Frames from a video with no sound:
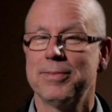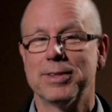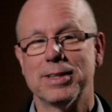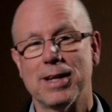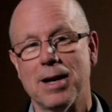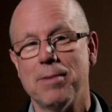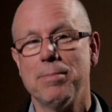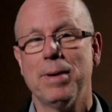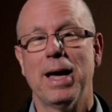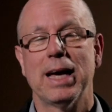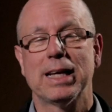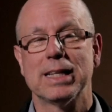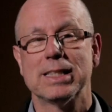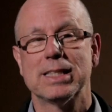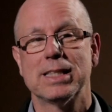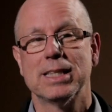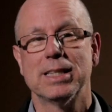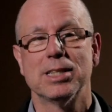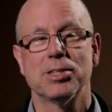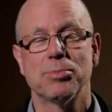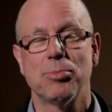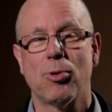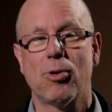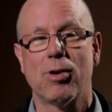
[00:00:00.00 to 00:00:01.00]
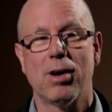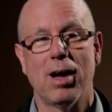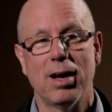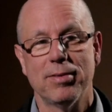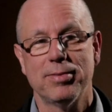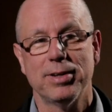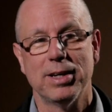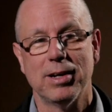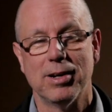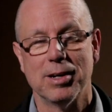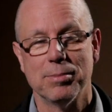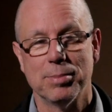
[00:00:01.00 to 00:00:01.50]
And come back and see us more
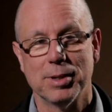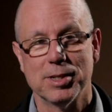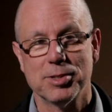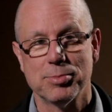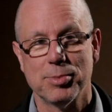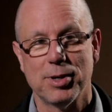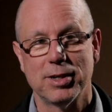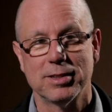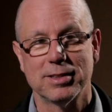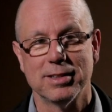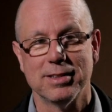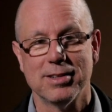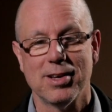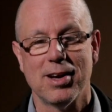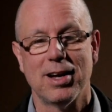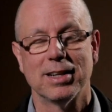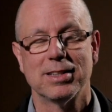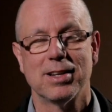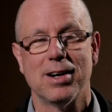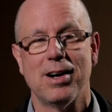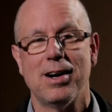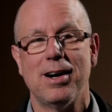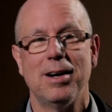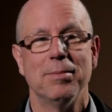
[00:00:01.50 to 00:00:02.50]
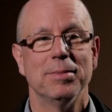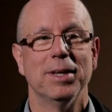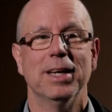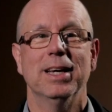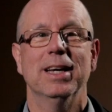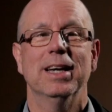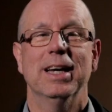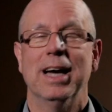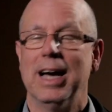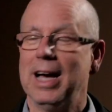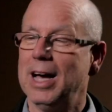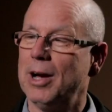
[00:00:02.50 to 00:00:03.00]
often here at buzzmoncton.com.
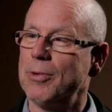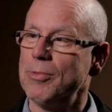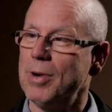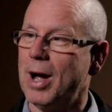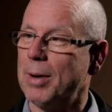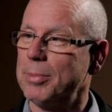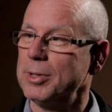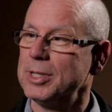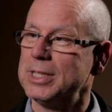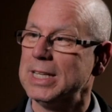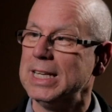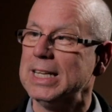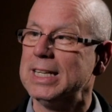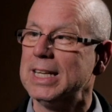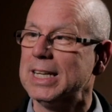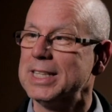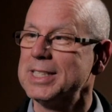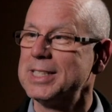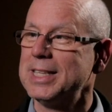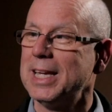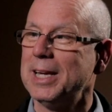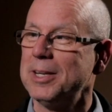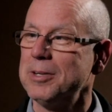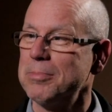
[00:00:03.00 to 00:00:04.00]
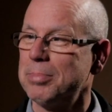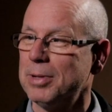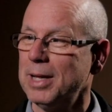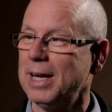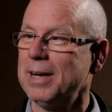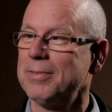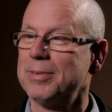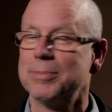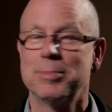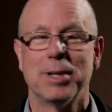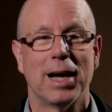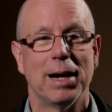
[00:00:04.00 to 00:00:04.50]
Robert T. does tend to
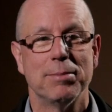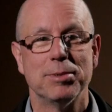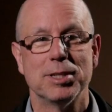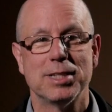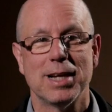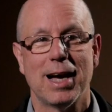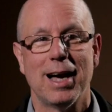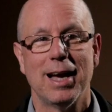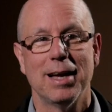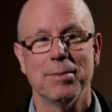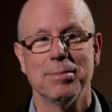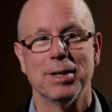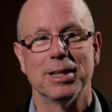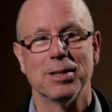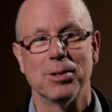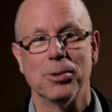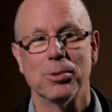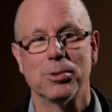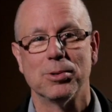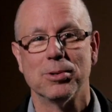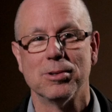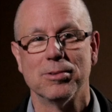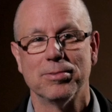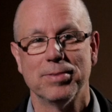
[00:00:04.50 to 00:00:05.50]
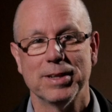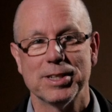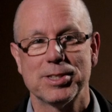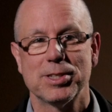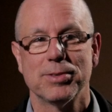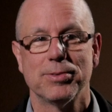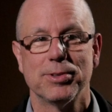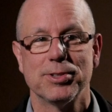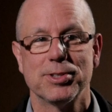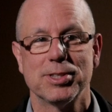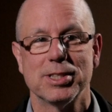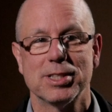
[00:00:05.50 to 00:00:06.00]
play from time to time at local
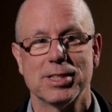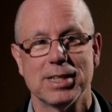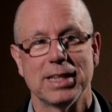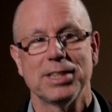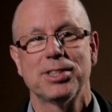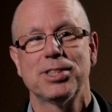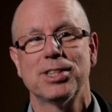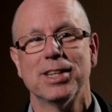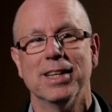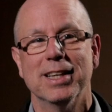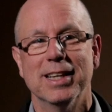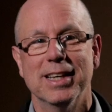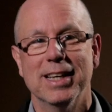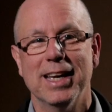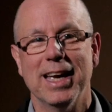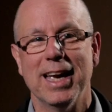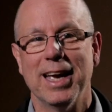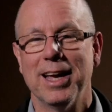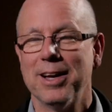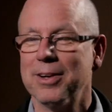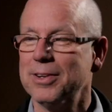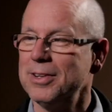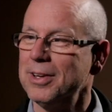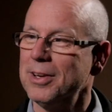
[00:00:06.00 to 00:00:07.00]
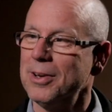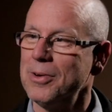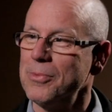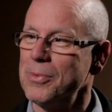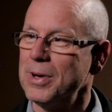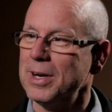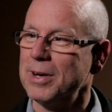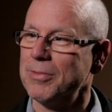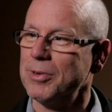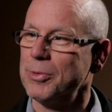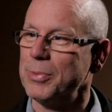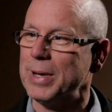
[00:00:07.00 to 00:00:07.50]
festivals and such. And
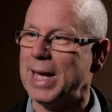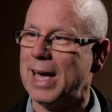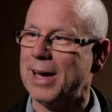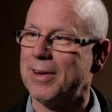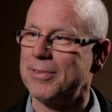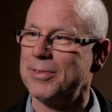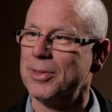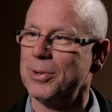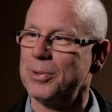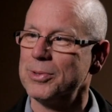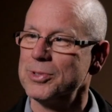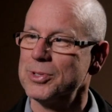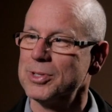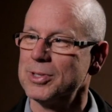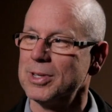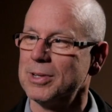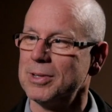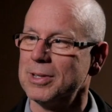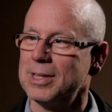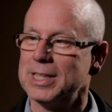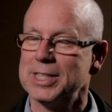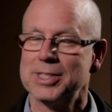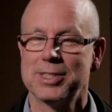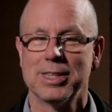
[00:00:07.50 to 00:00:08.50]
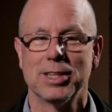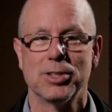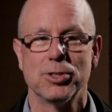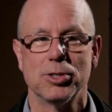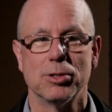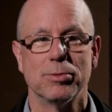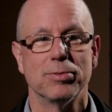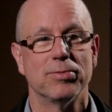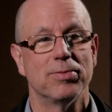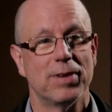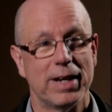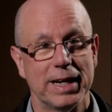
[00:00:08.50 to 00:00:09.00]
whenever we have those listings,
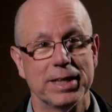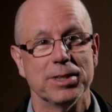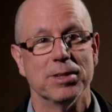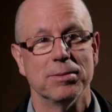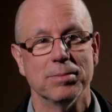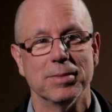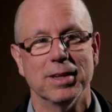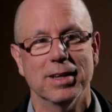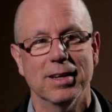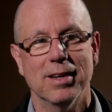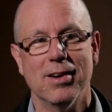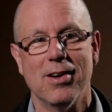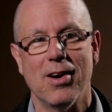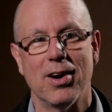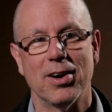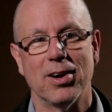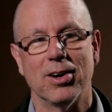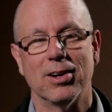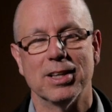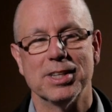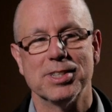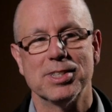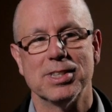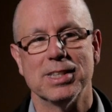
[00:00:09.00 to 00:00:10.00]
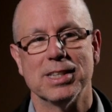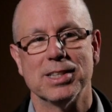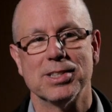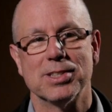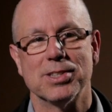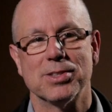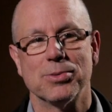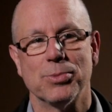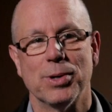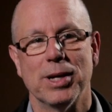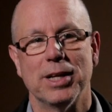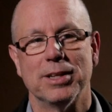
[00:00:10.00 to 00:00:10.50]
you'll find them on our listings
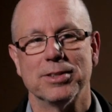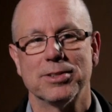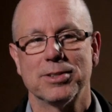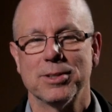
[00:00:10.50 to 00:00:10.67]
as well.